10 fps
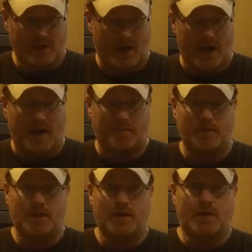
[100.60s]

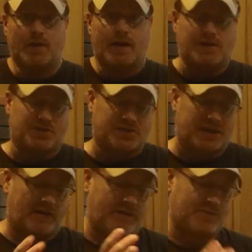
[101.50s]
As you can
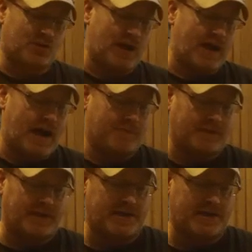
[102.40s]
tell, I'm dry hopping